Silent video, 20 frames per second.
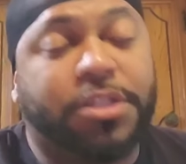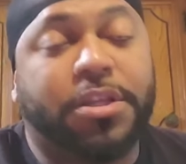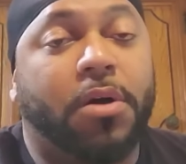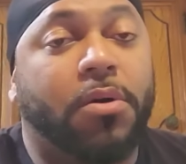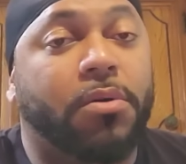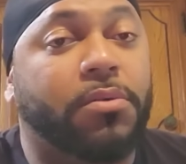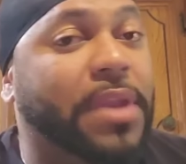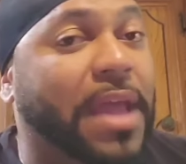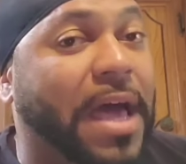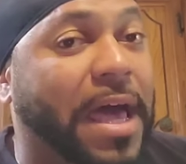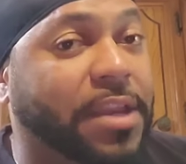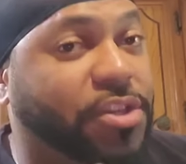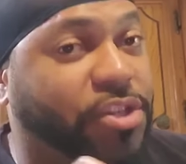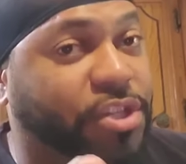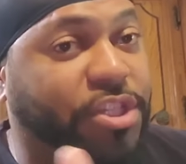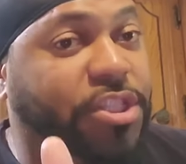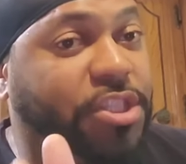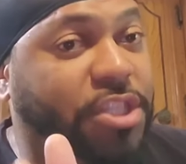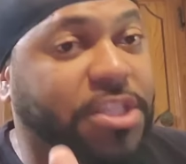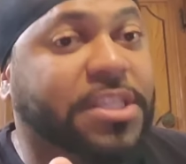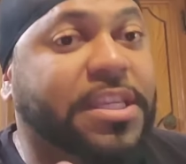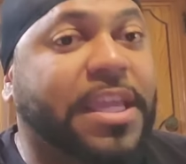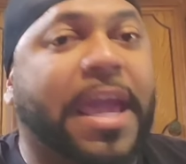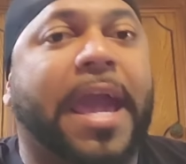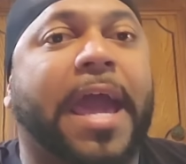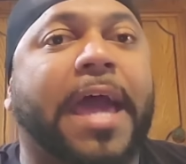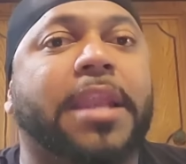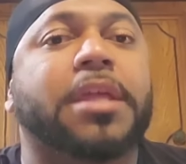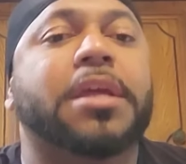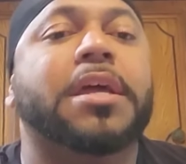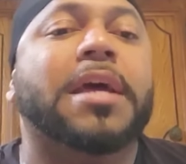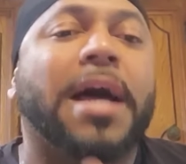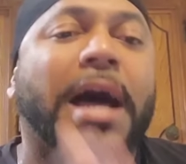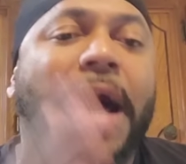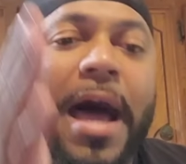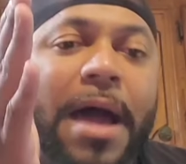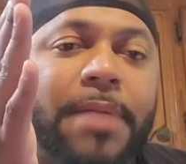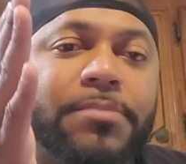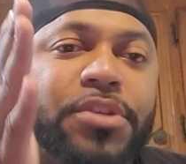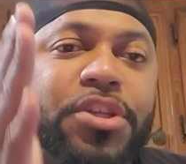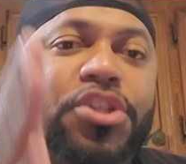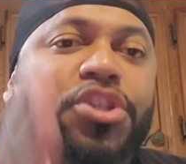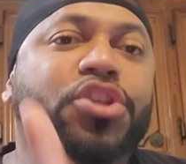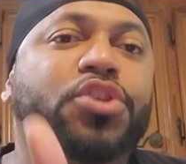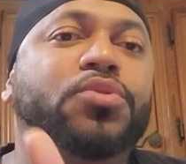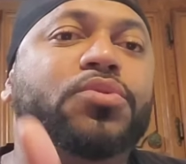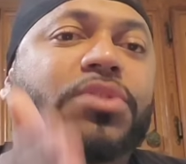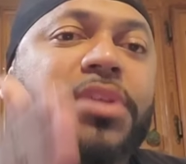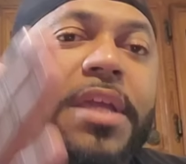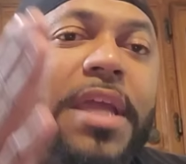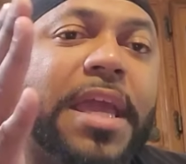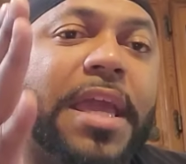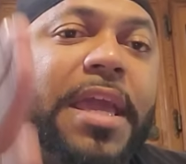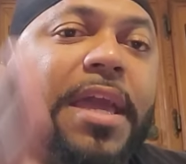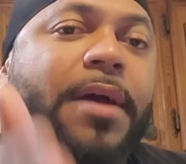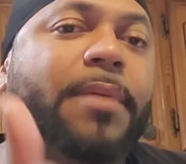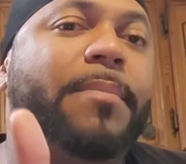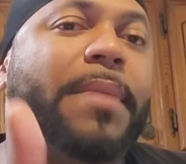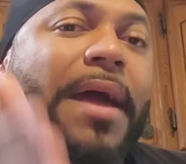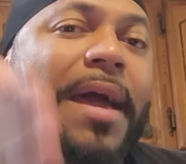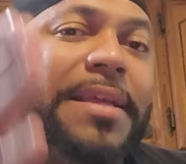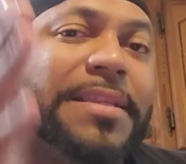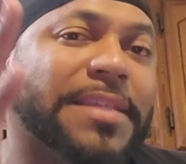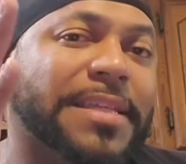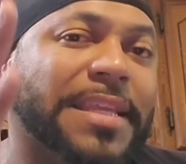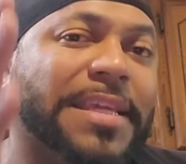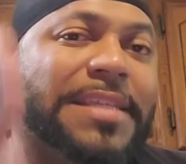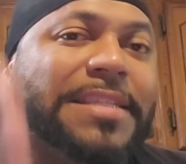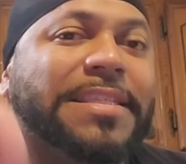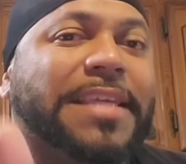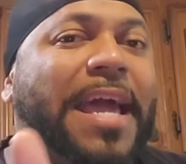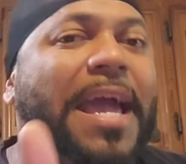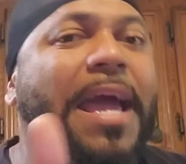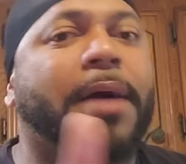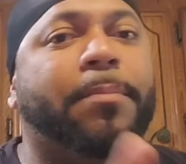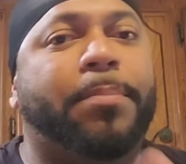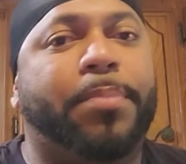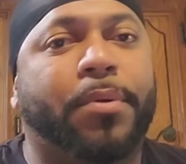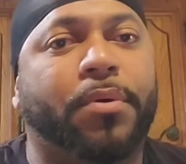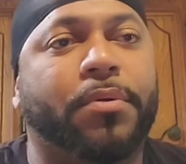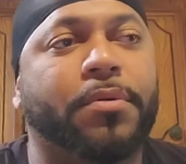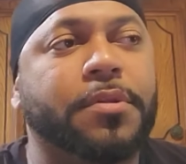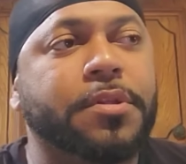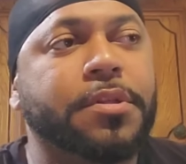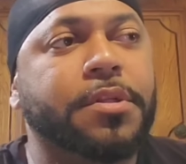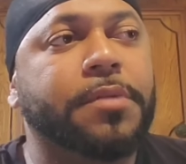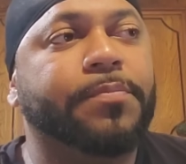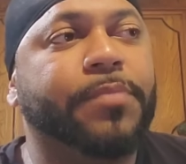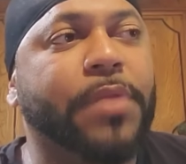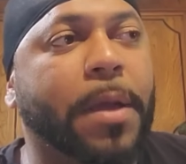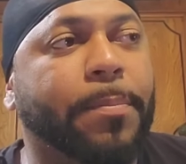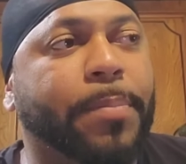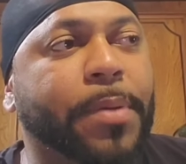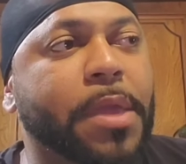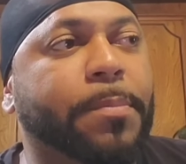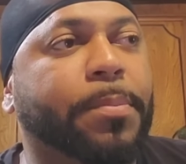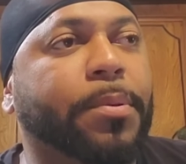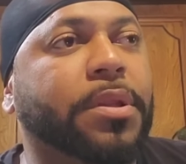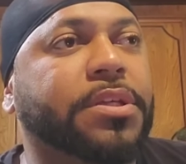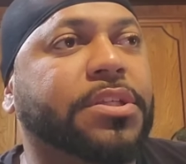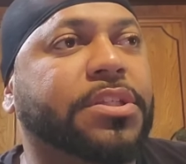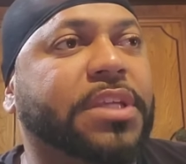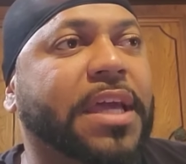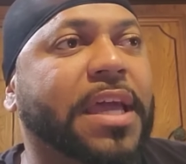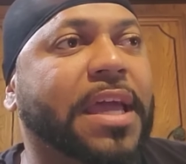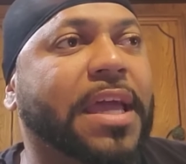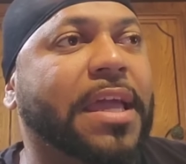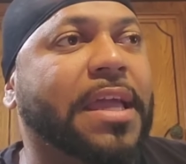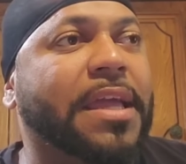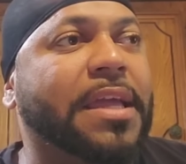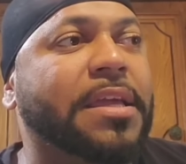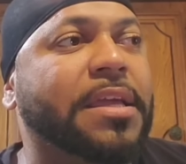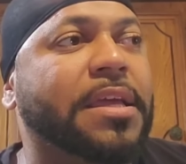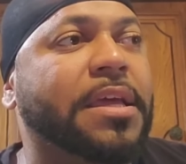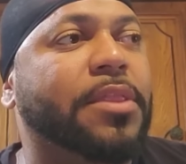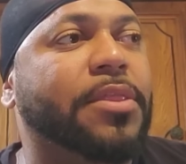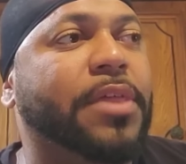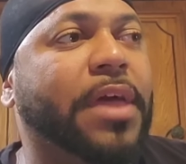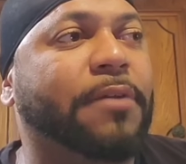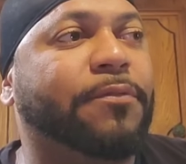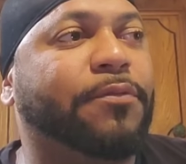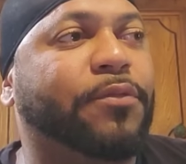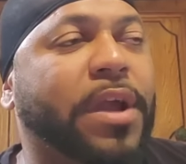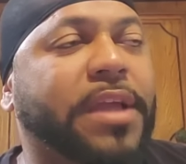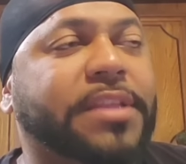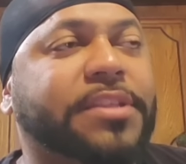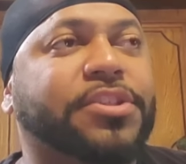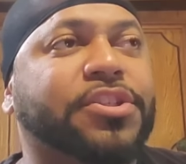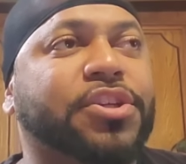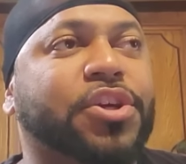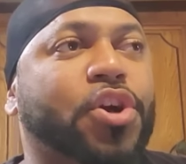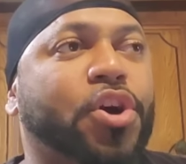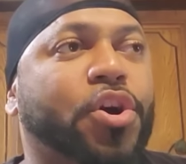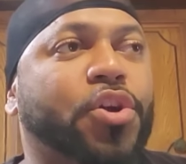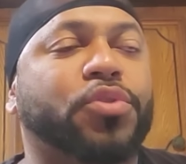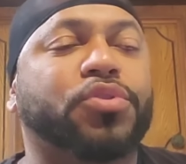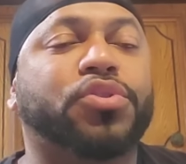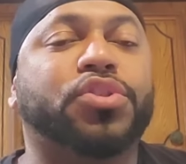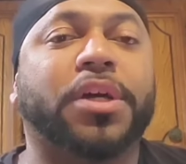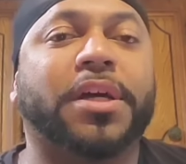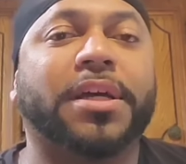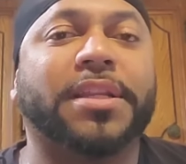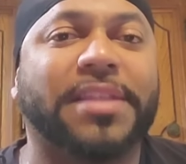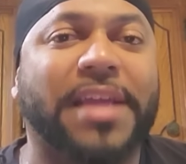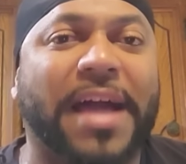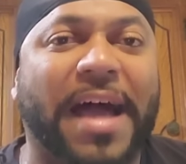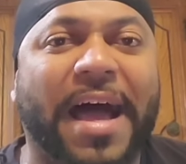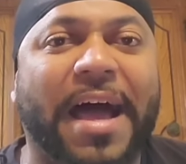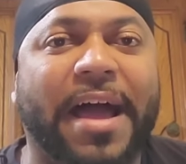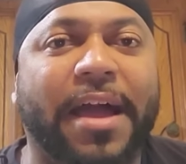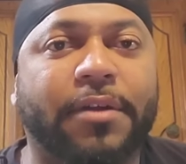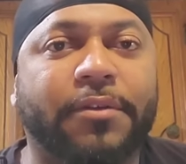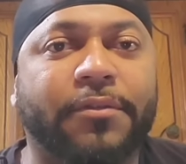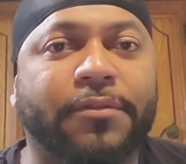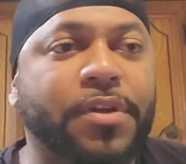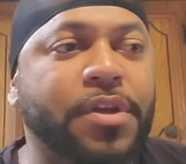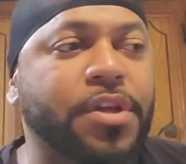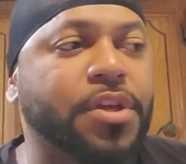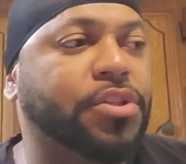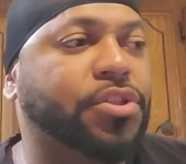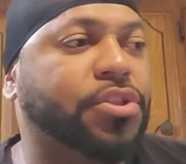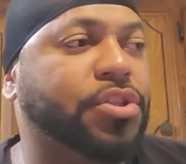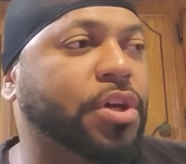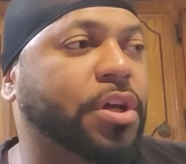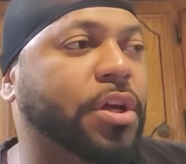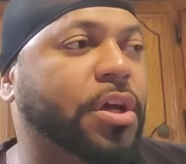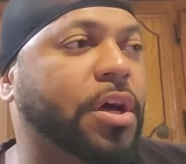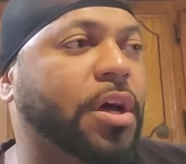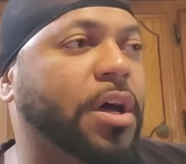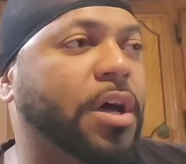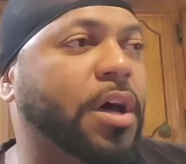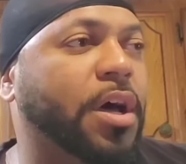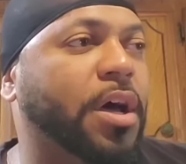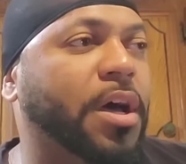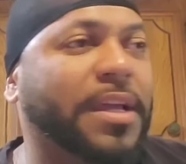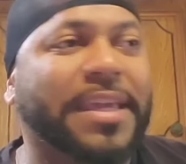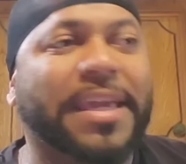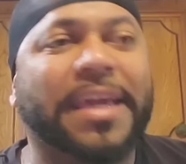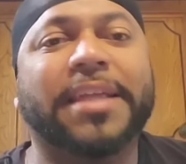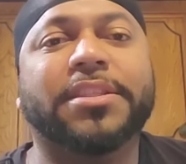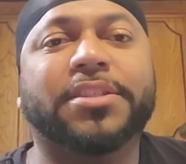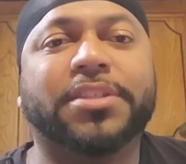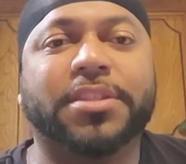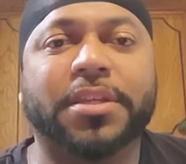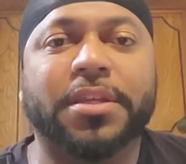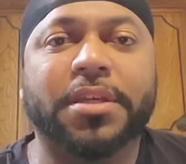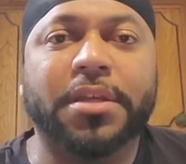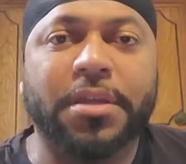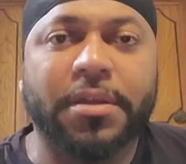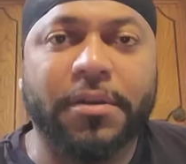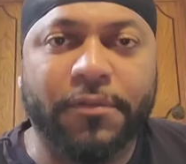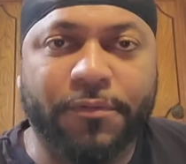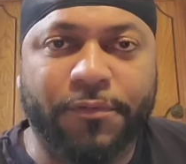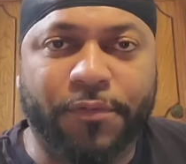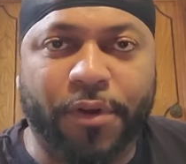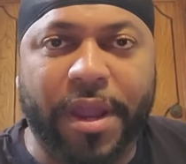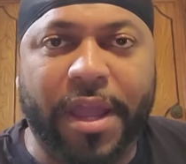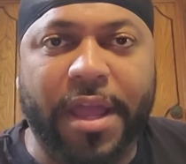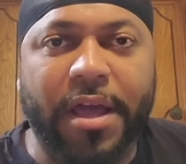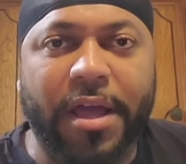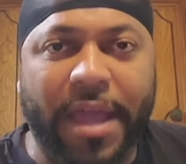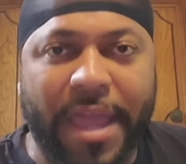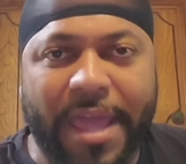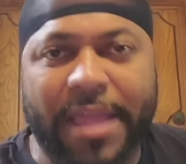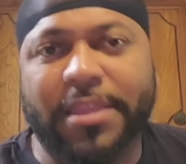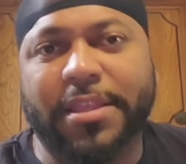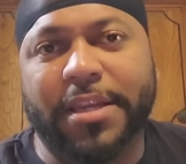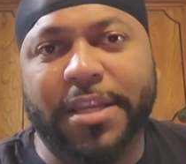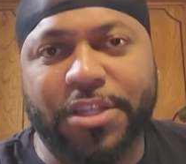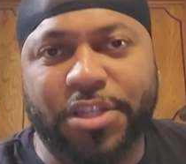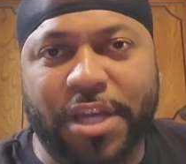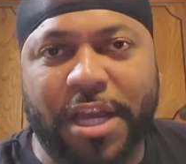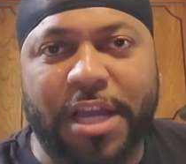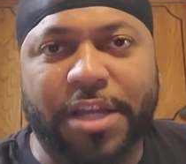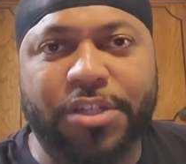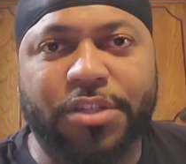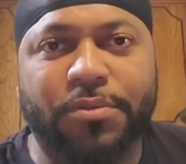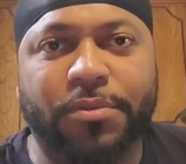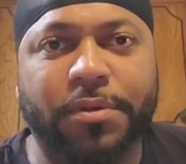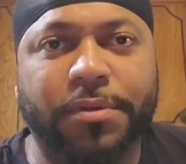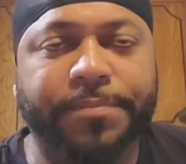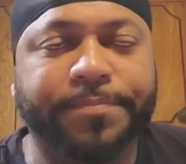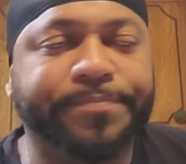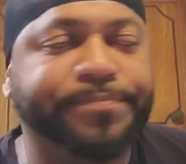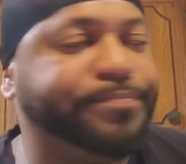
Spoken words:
Not just this cat. I'm just using him as an example that people are saying that Francis Ngannou took a dive against Anthony Joshua.